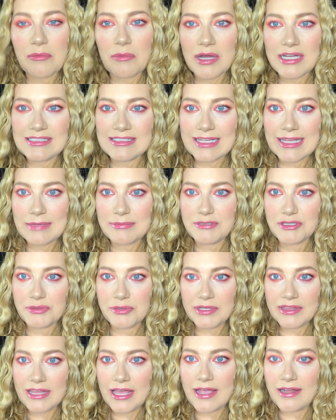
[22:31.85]
Why does it keep doing
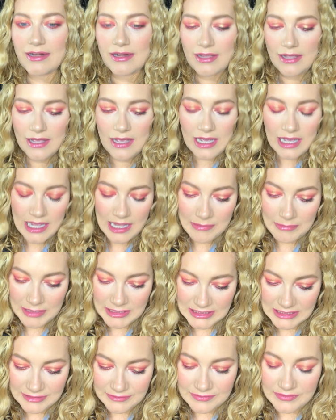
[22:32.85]
that? I
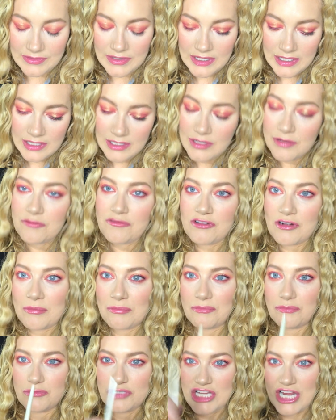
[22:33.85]
must have,
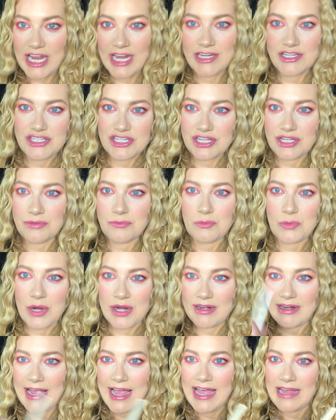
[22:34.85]
from changing
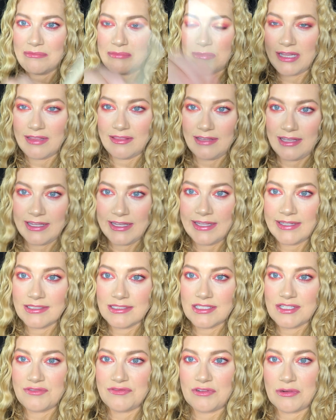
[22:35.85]
where I had
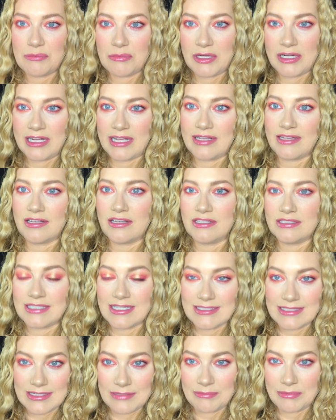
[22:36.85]
lights from when because I
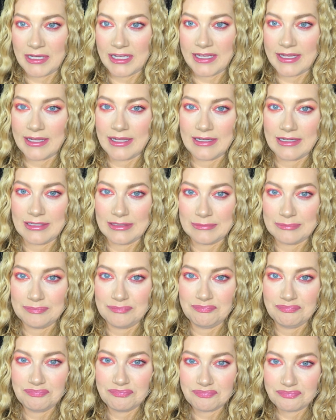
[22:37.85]
did my,
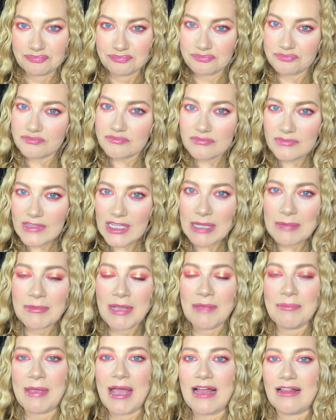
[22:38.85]

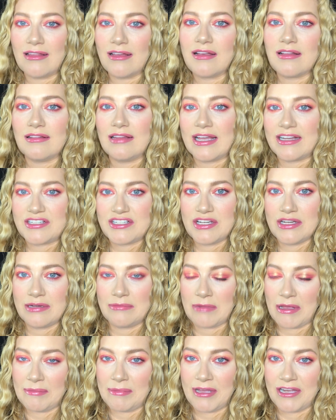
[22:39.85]
my palette collection in
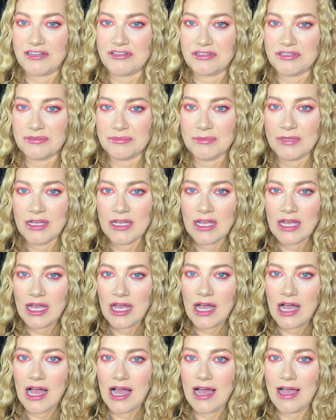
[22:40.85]
my bedroom,
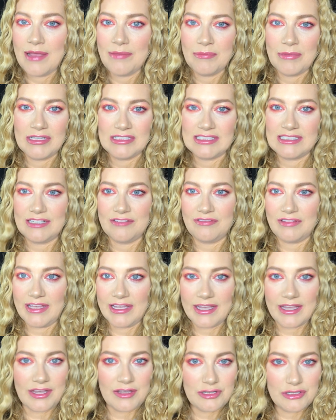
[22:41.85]
I must have
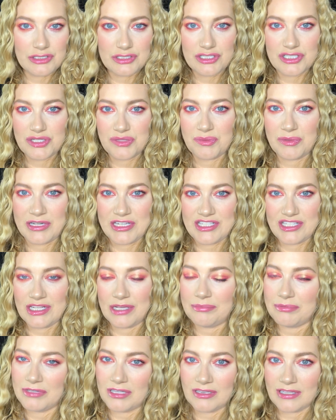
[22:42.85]
like switched
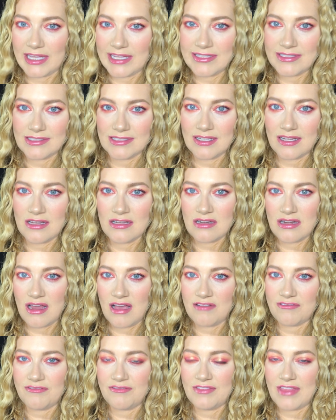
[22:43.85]
up the lights
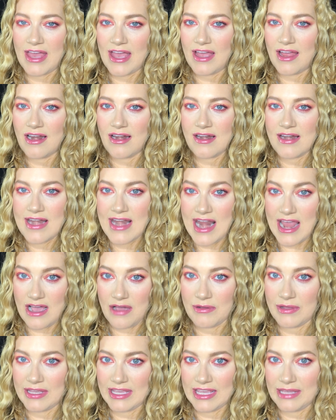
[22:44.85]
enough that
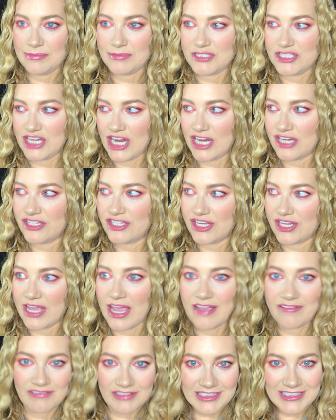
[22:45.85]
now it keeps changing
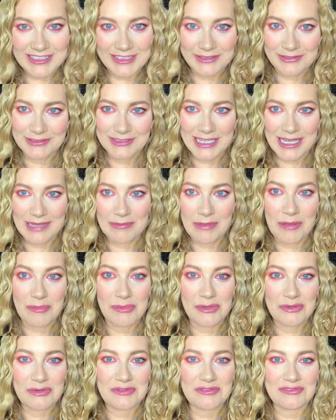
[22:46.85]
every single time I
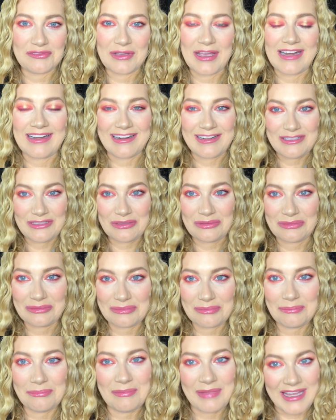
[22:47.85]
move, and I don't
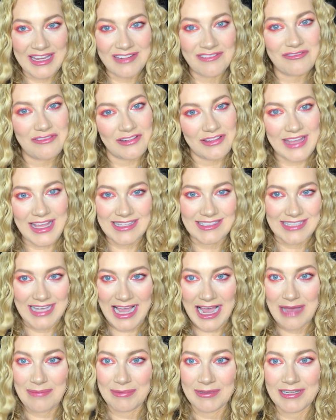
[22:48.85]
mean for that to
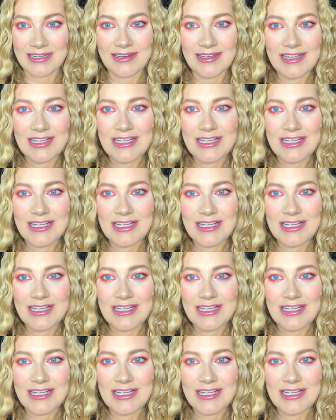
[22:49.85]
happen.